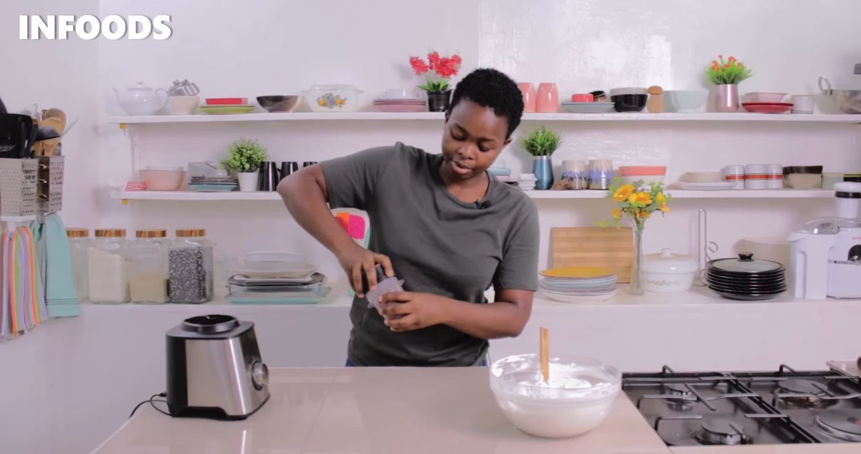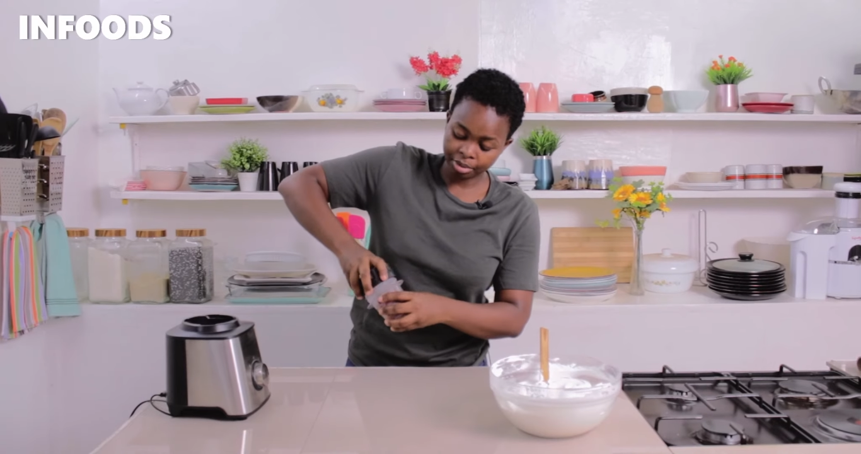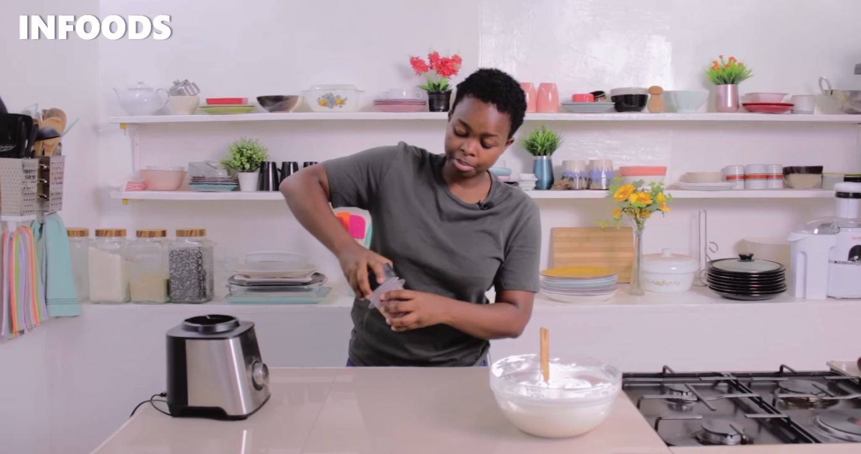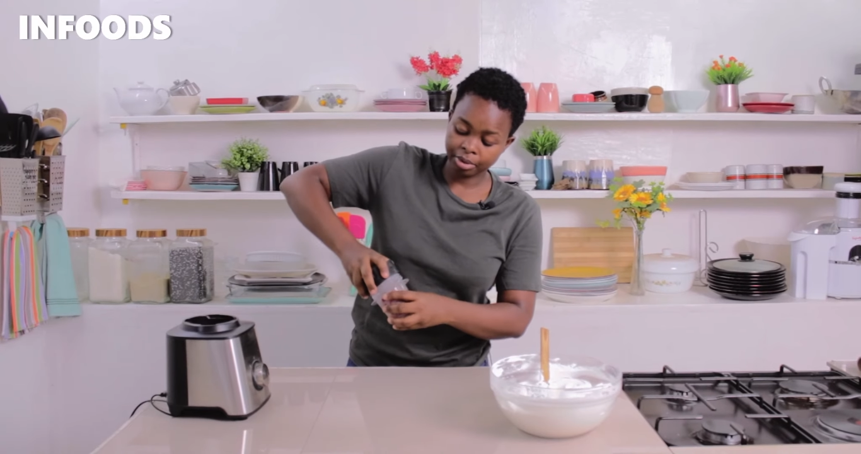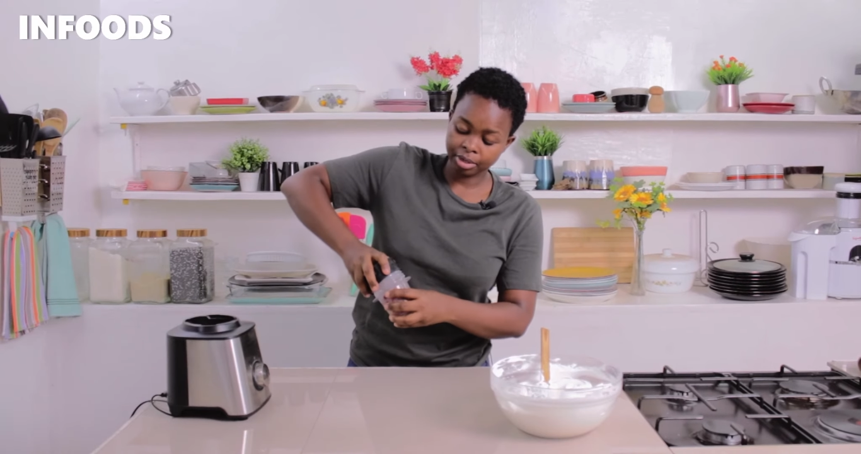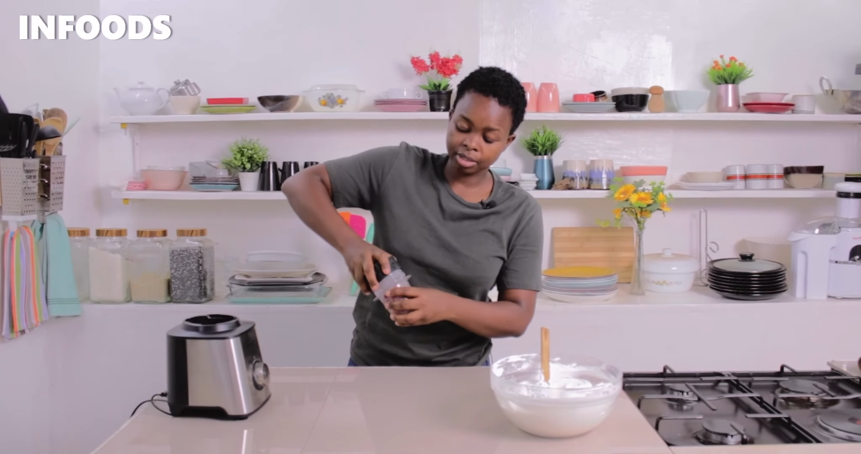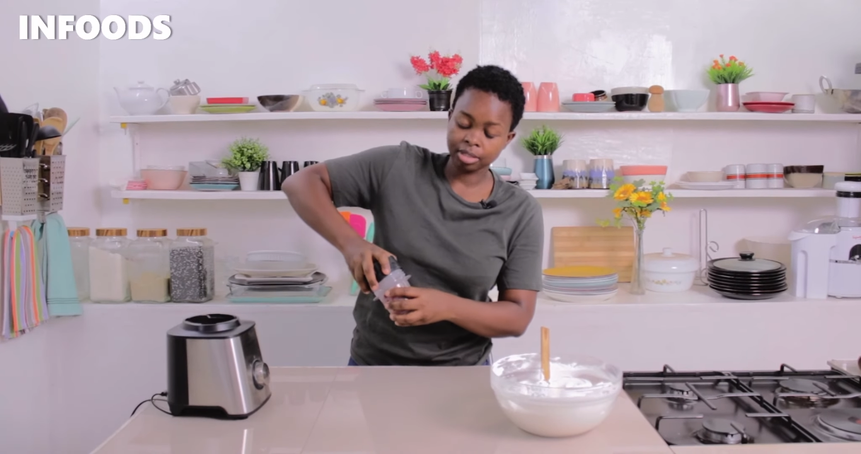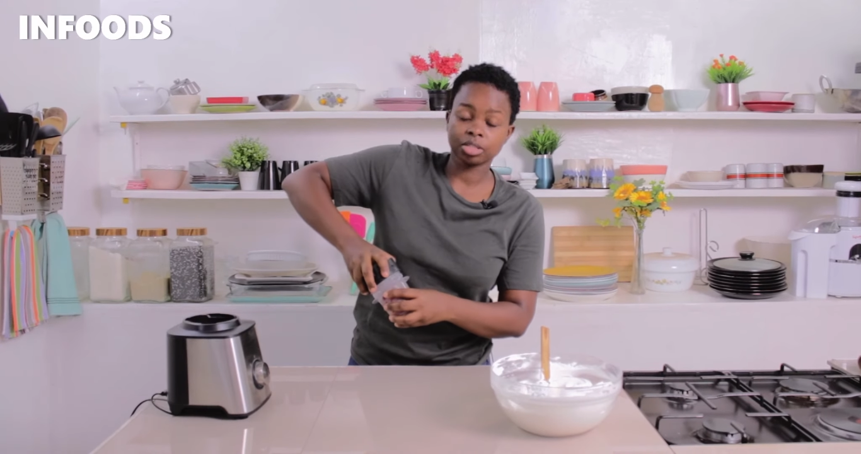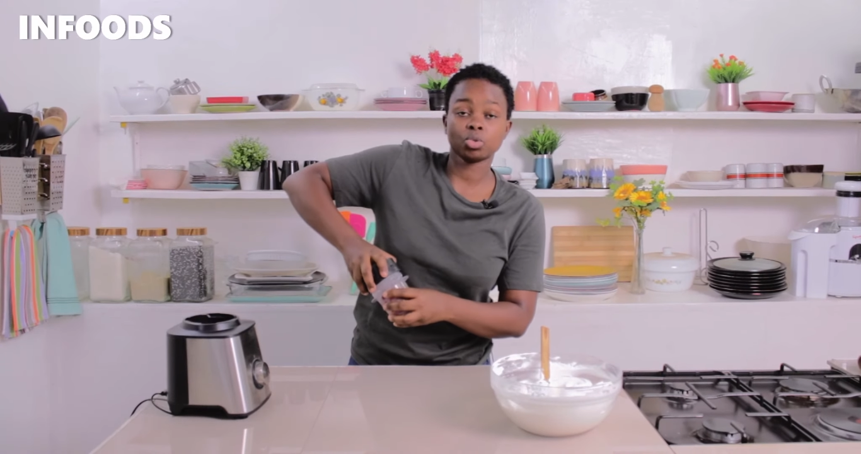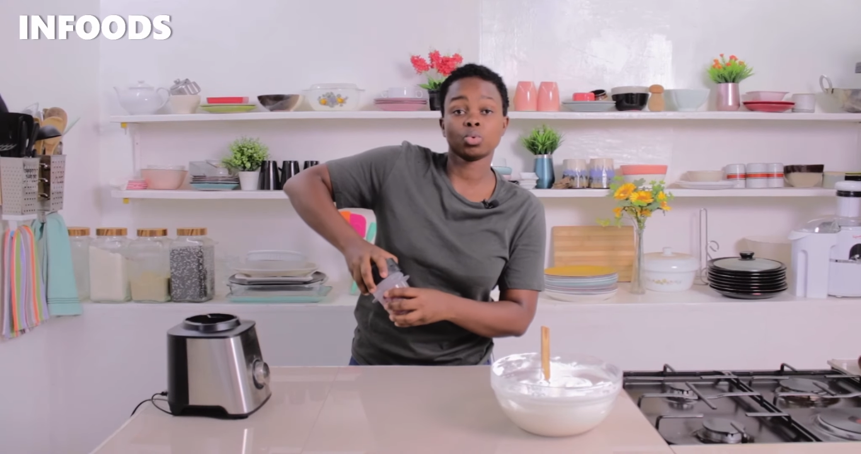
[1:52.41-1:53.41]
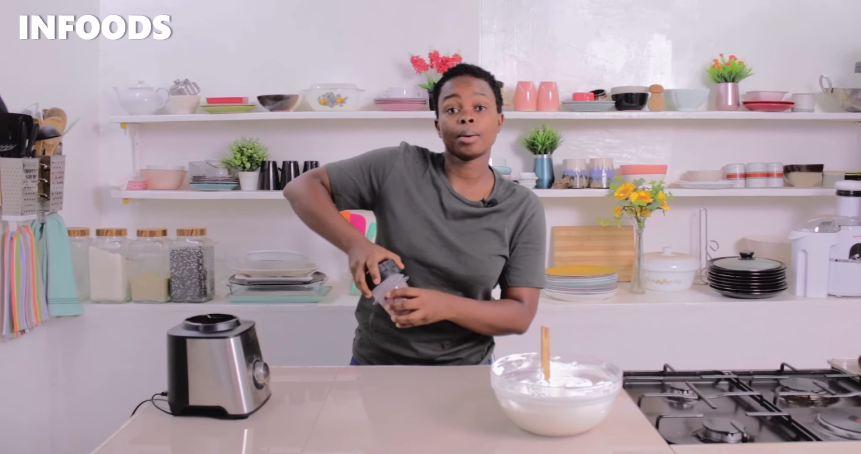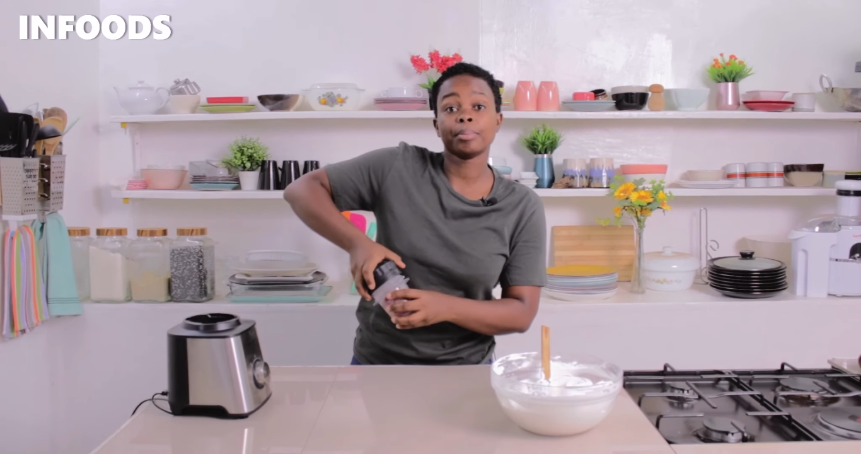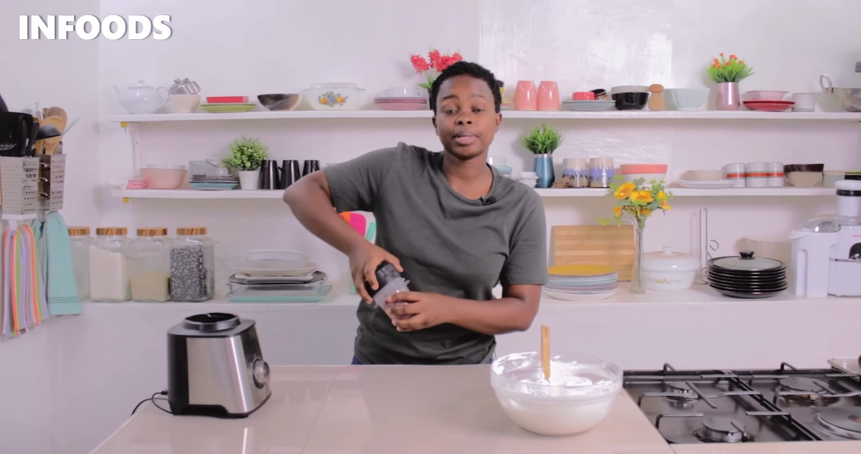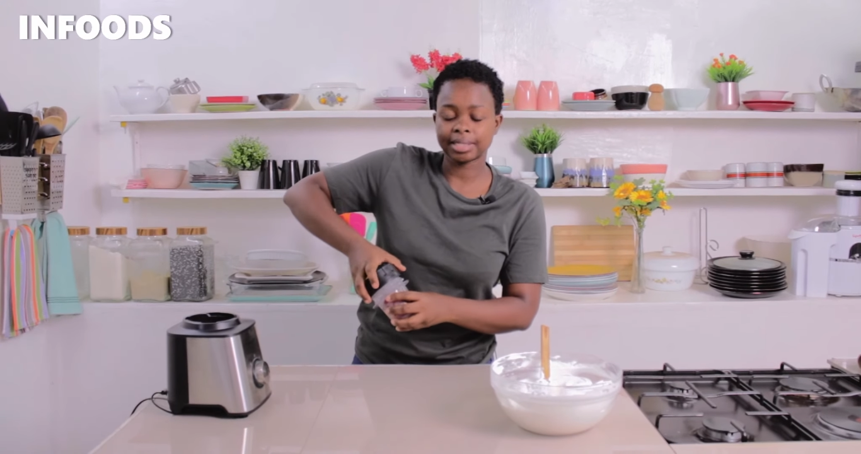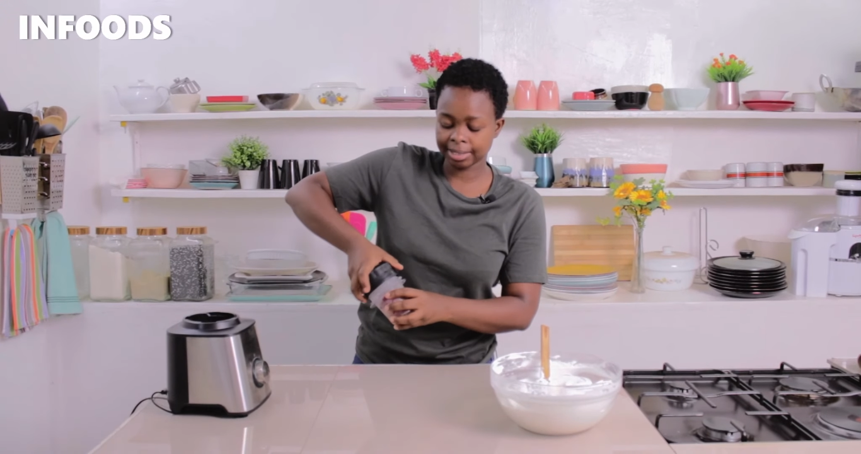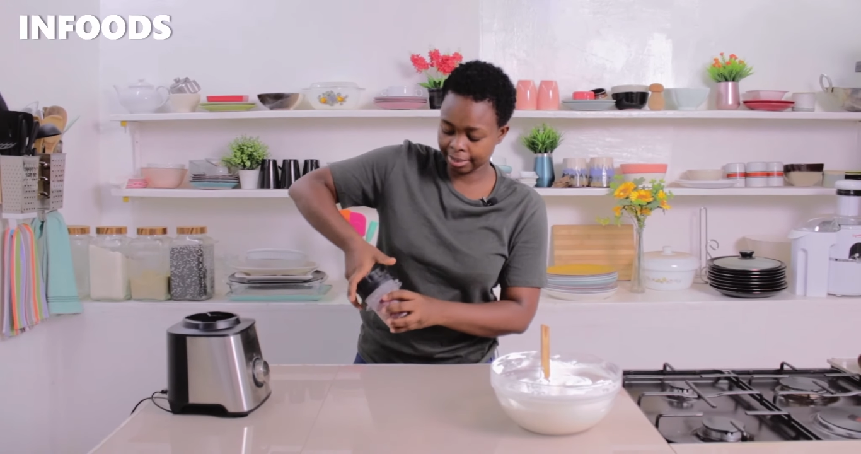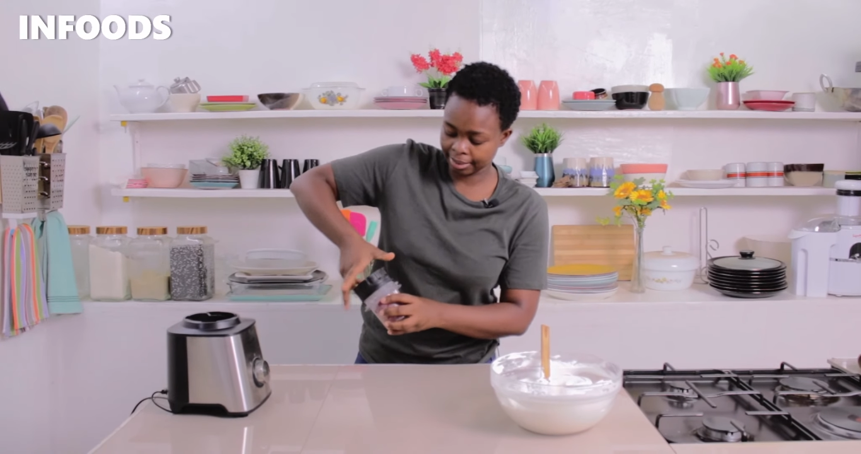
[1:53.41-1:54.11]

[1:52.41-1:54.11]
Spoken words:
raspberries into a paste.